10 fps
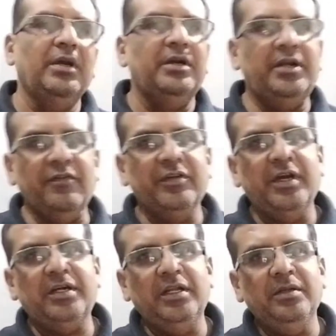
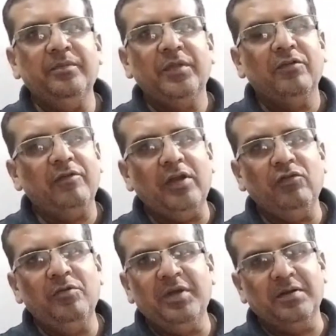Definitely, when you will
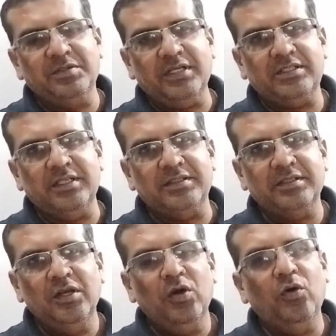become success,
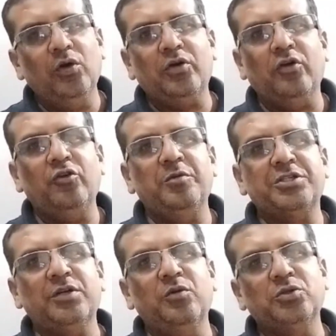whole contribution
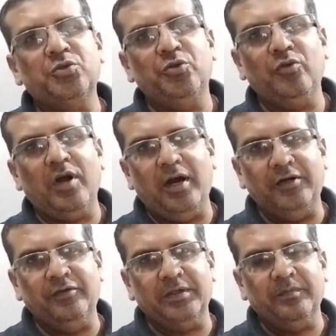goes to your hard
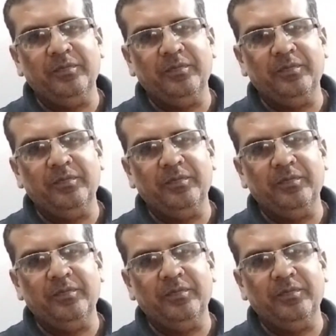work.